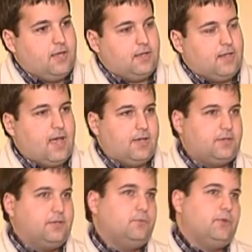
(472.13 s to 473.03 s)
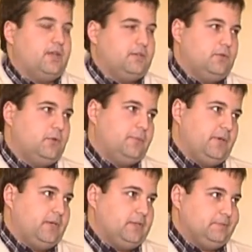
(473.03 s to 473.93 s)
uh, like we are
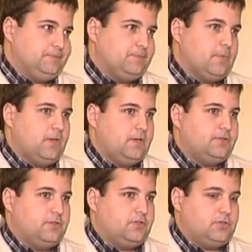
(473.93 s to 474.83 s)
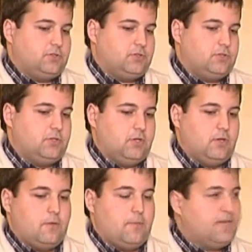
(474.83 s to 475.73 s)
developing uh, such
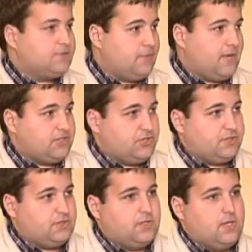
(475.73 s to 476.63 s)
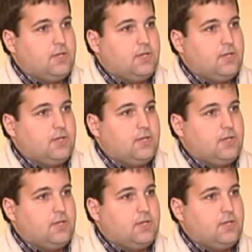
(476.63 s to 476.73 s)
uh, master batches,